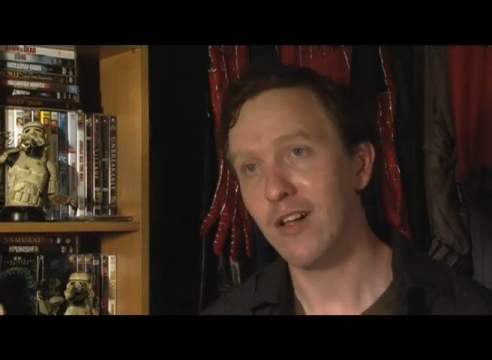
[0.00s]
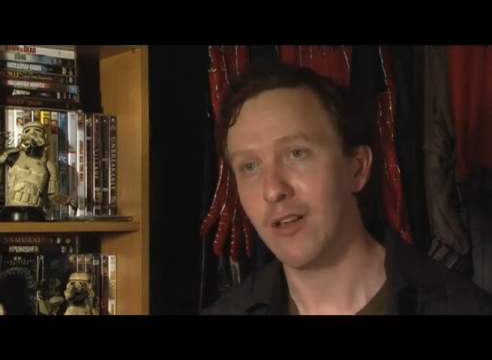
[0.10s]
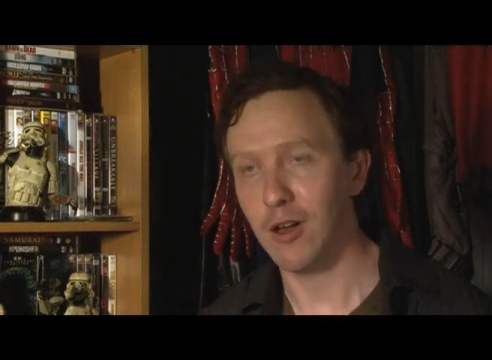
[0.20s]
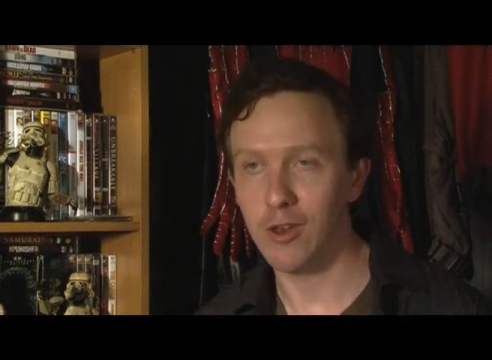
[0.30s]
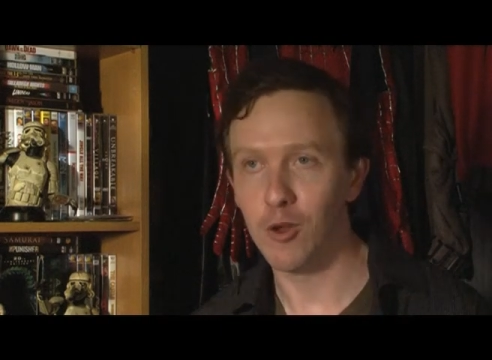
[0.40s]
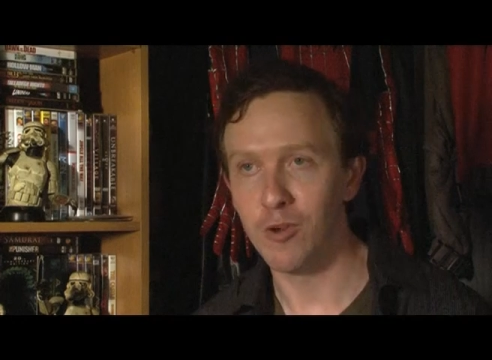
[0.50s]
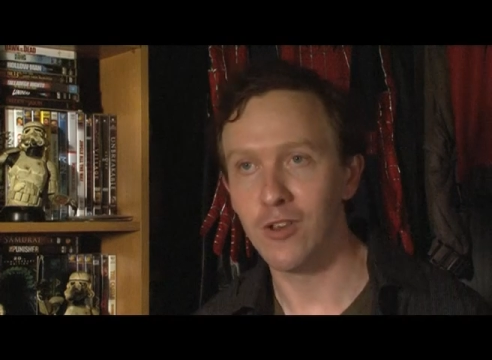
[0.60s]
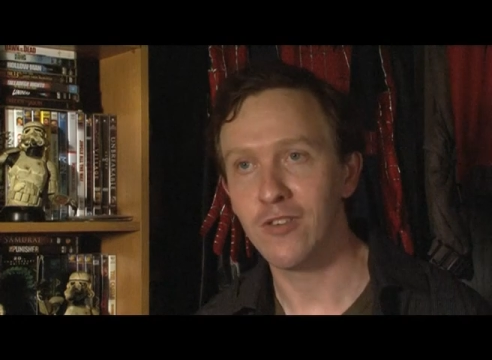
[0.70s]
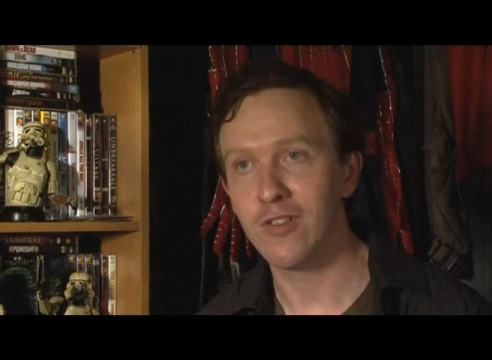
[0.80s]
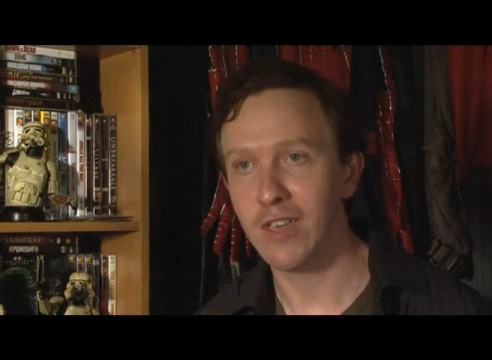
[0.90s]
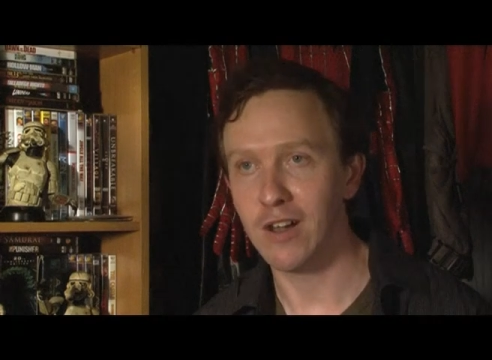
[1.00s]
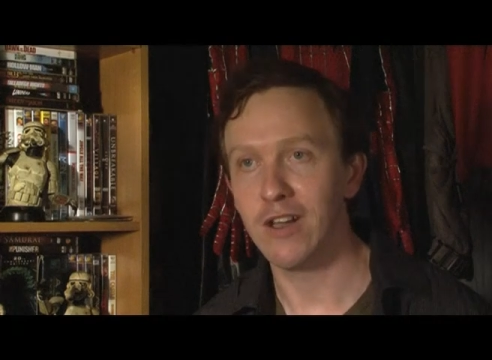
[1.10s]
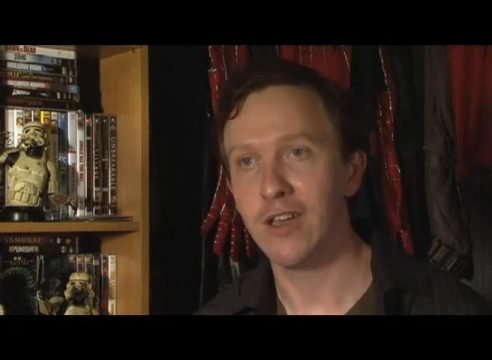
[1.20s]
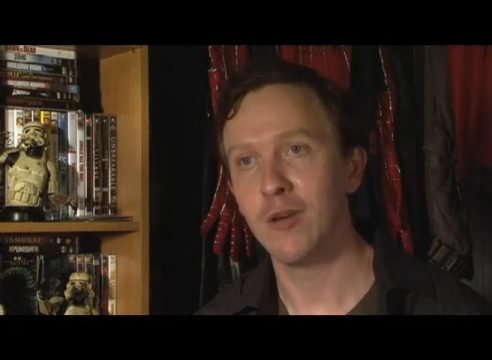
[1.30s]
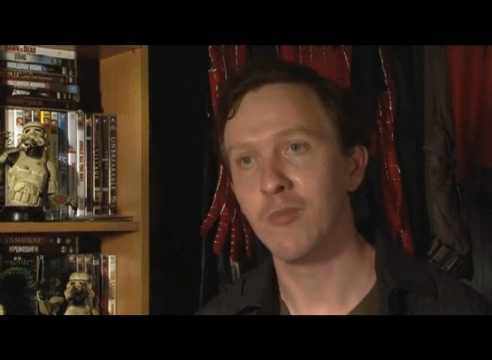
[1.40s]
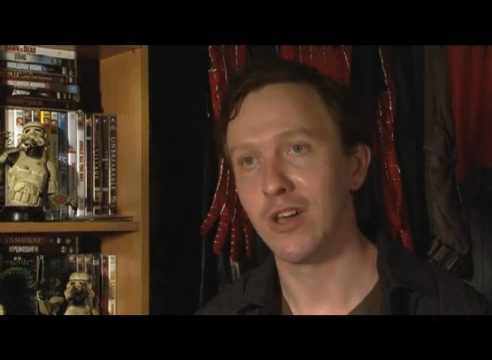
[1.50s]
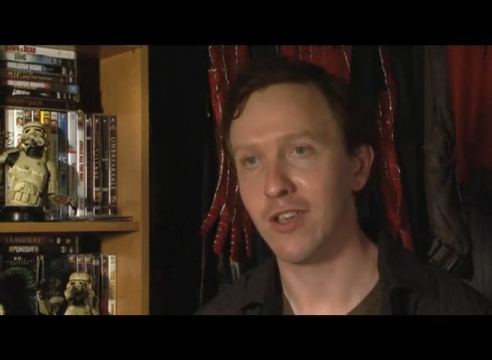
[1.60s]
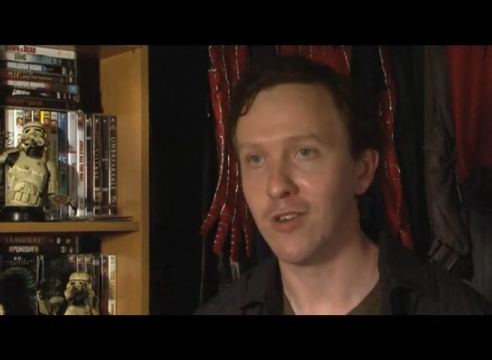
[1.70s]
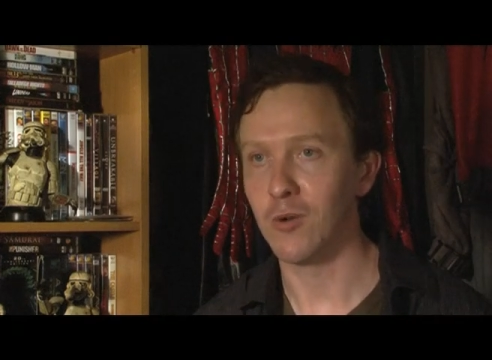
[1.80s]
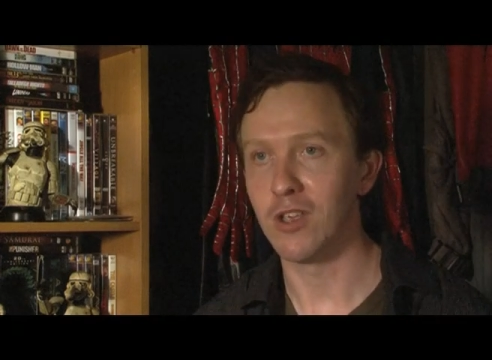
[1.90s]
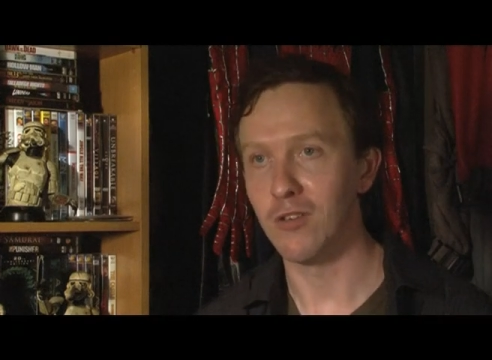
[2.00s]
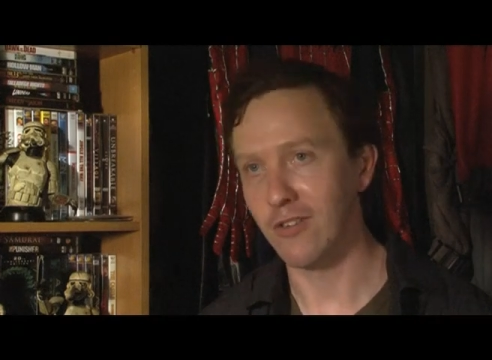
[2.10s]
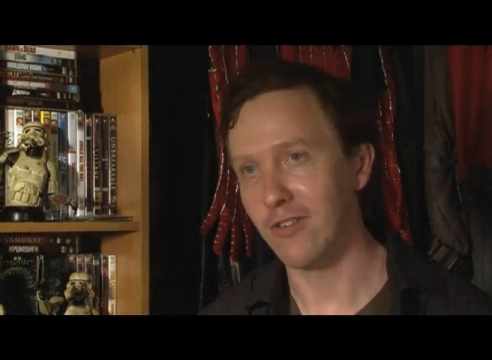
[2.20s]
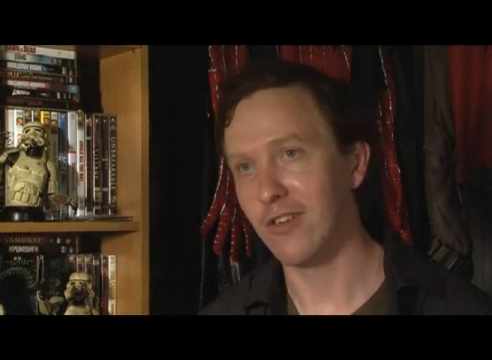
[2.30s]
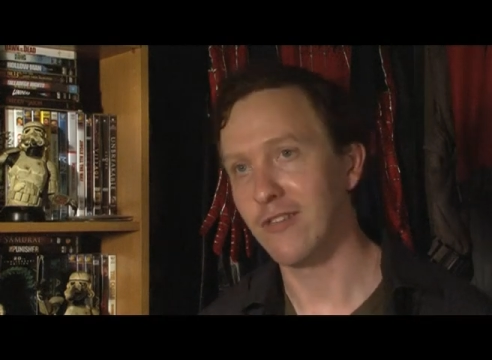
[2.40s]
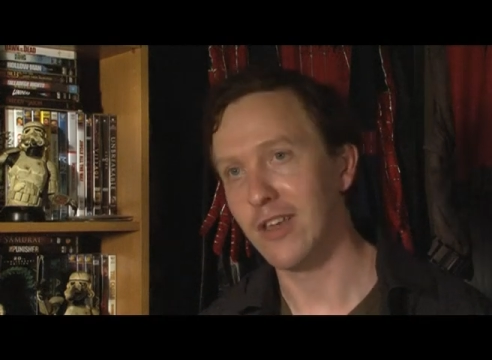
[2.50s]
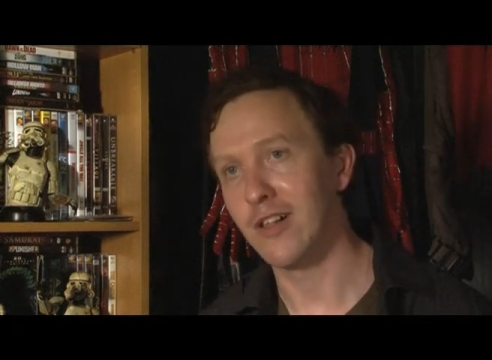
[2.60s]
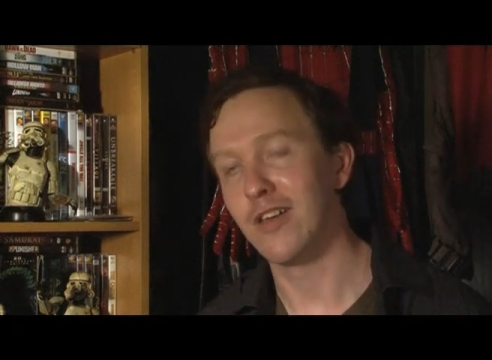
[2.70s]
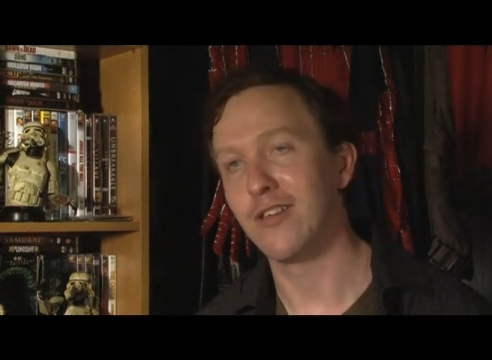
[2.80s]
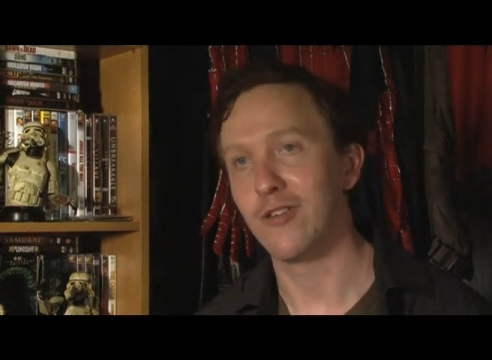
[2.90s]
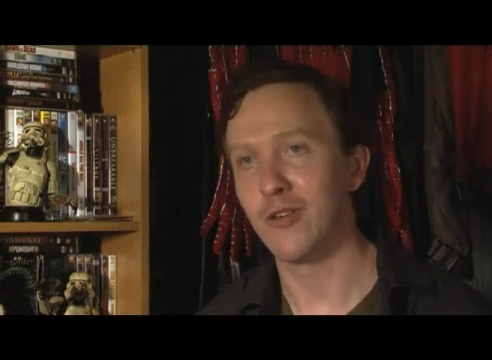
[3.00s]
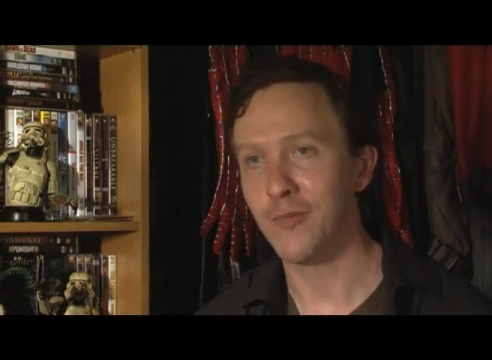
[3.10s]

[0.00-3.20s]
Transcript: I know personally I am, like, you know, I use this as an outlet